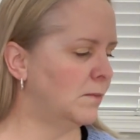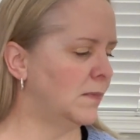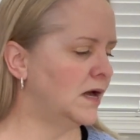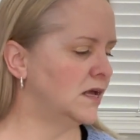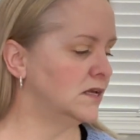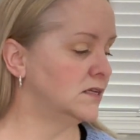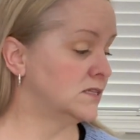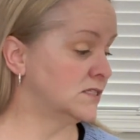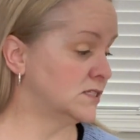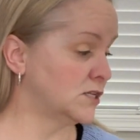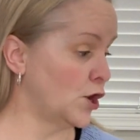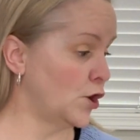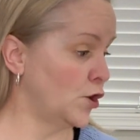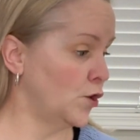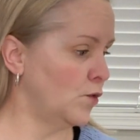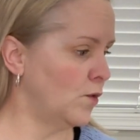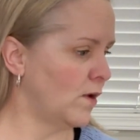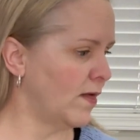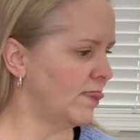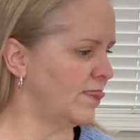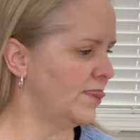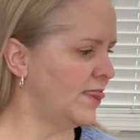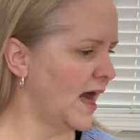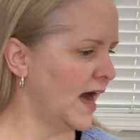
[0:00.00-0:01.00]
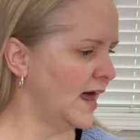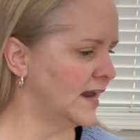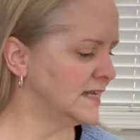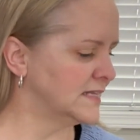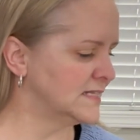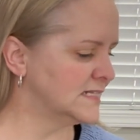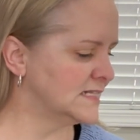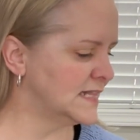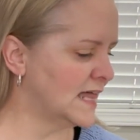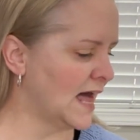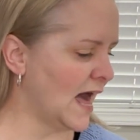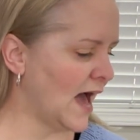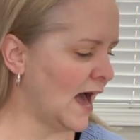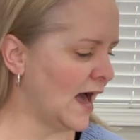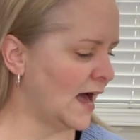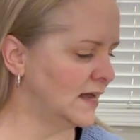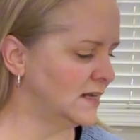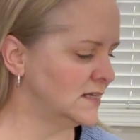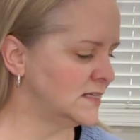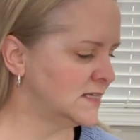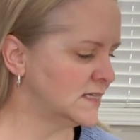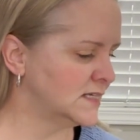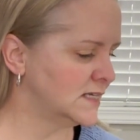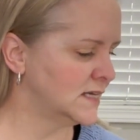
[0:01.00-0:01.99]
So that is
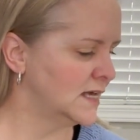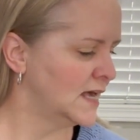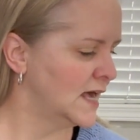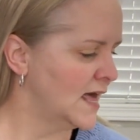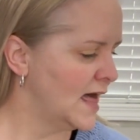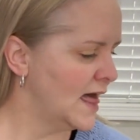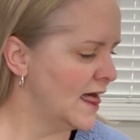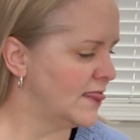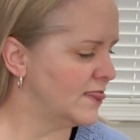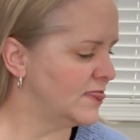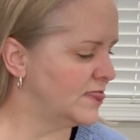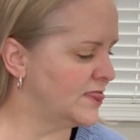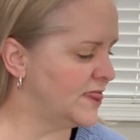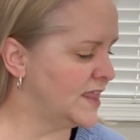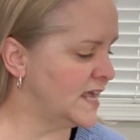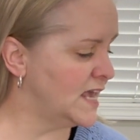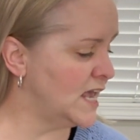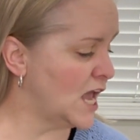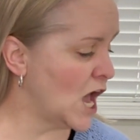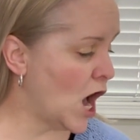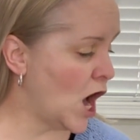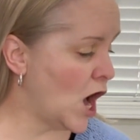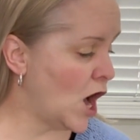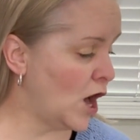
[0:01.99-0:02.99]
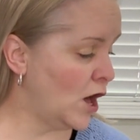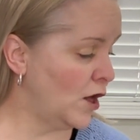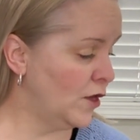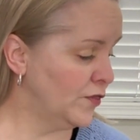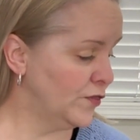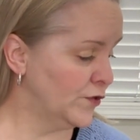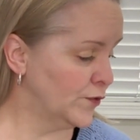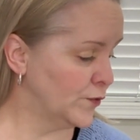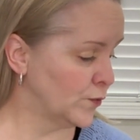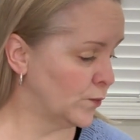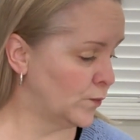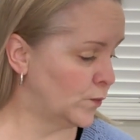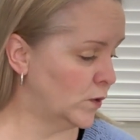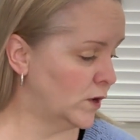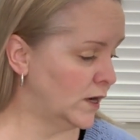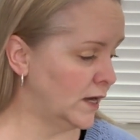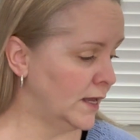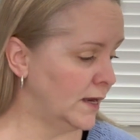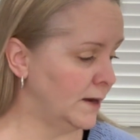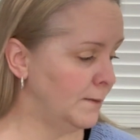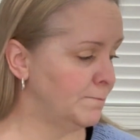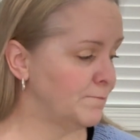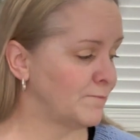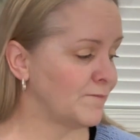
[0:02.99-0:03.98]
that. The other
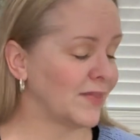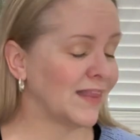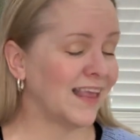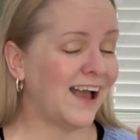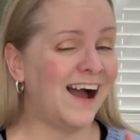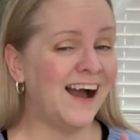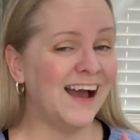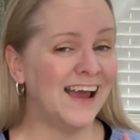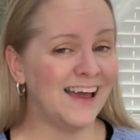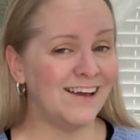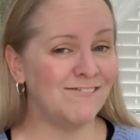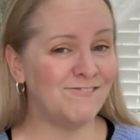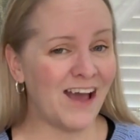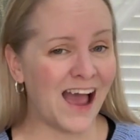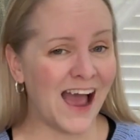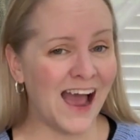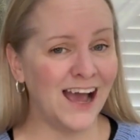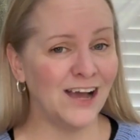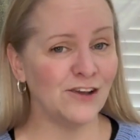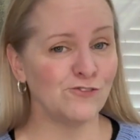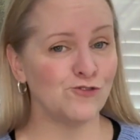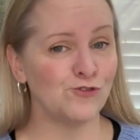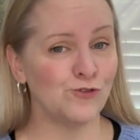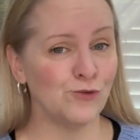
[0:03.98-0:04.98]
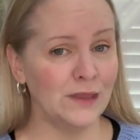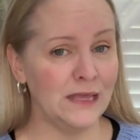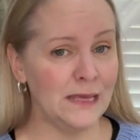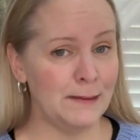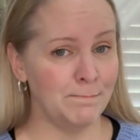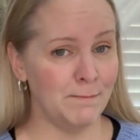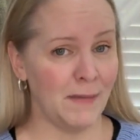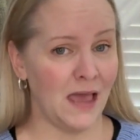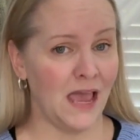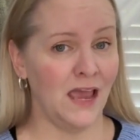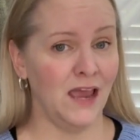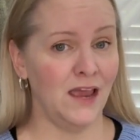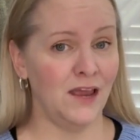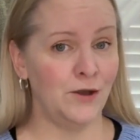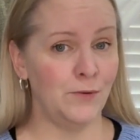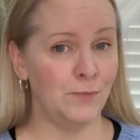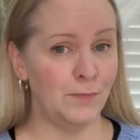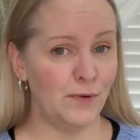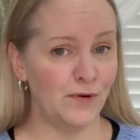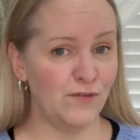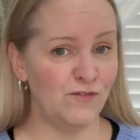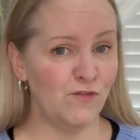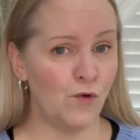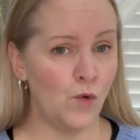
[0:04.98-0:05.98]
one I have actually made
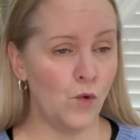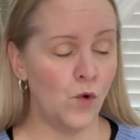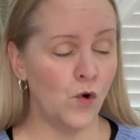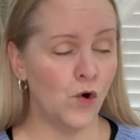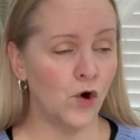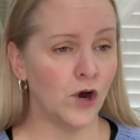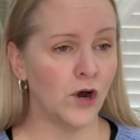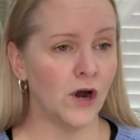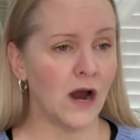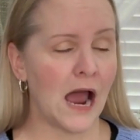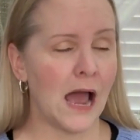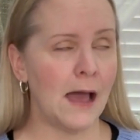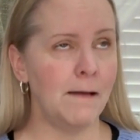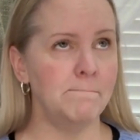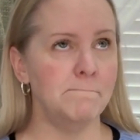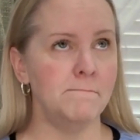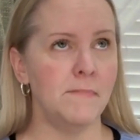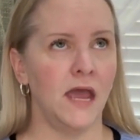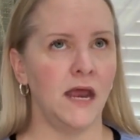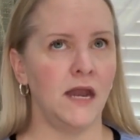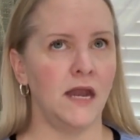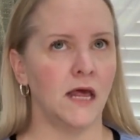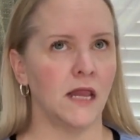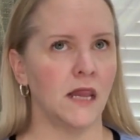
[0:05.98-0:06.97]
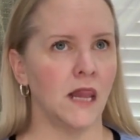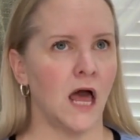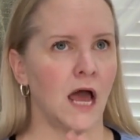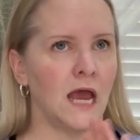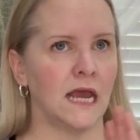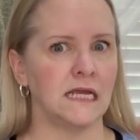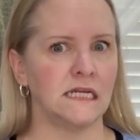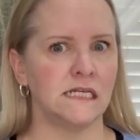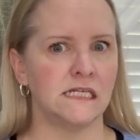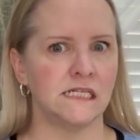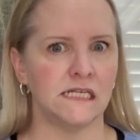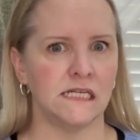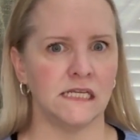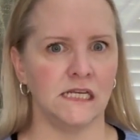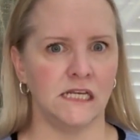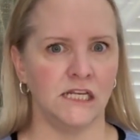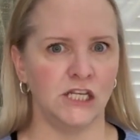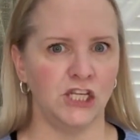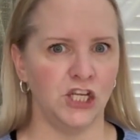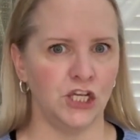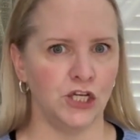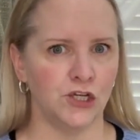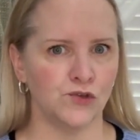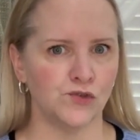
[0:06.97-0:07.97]
before. I made it like
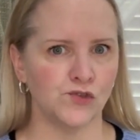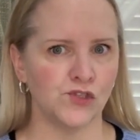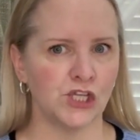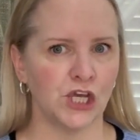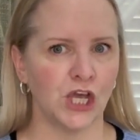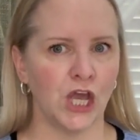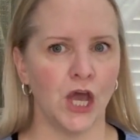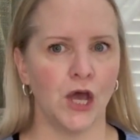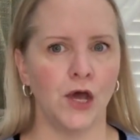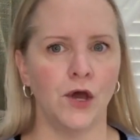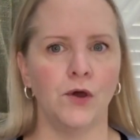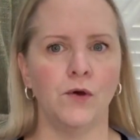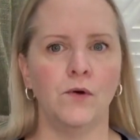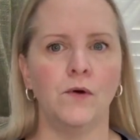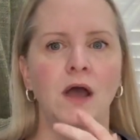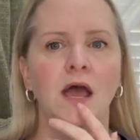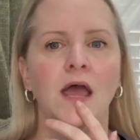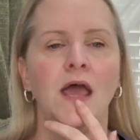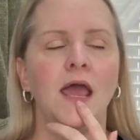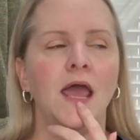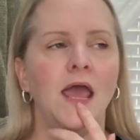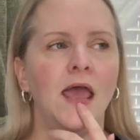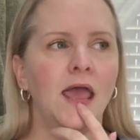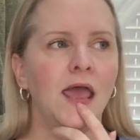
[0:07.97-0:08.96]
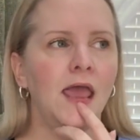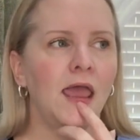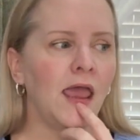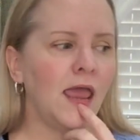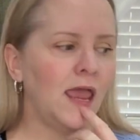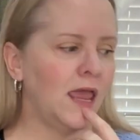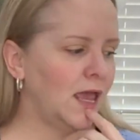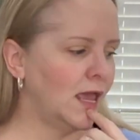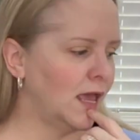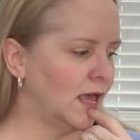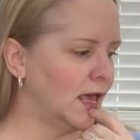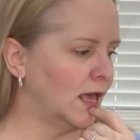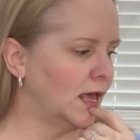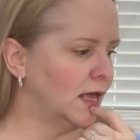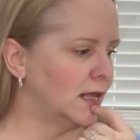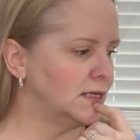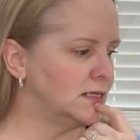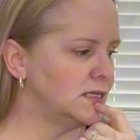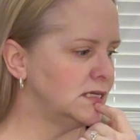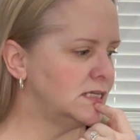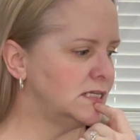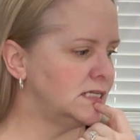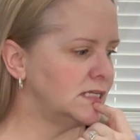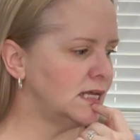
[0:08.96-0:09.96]
10 years ago,
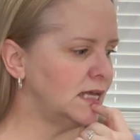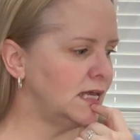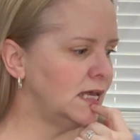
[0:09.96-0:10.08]
and